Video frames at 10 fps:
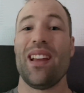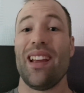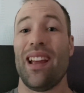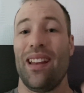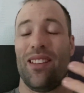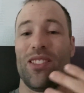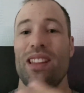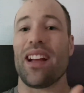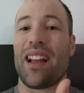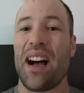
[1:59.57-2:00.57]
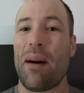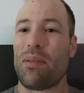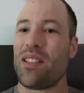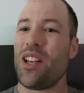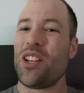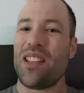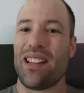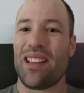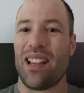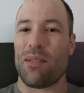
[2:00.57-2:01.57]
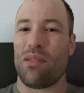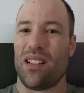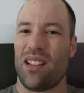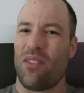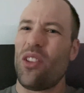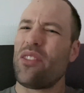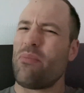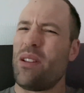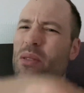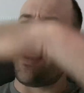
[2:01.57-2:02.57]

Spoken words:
And there's that competition that takes place. Like all those amino